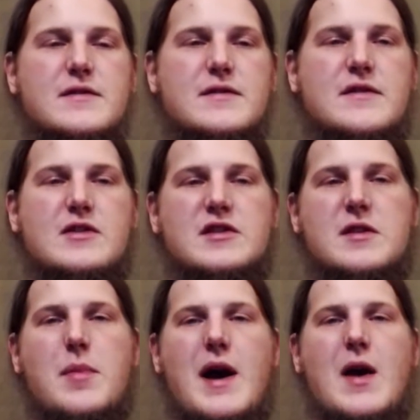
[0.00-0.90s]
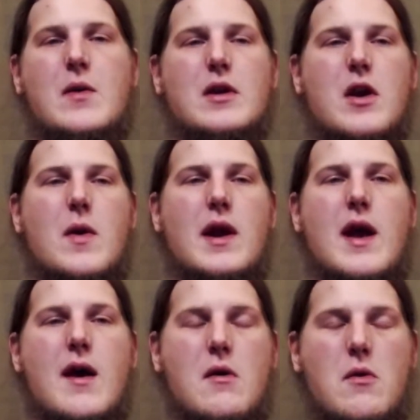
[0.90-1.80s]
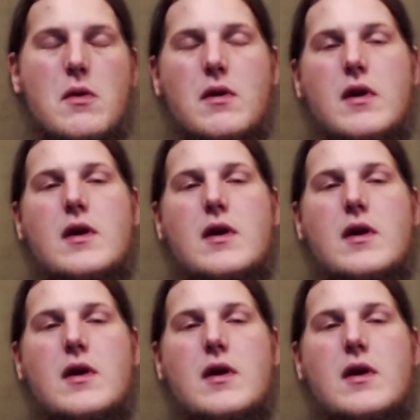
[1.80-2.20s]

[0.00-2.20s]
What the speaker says: such as the power going out,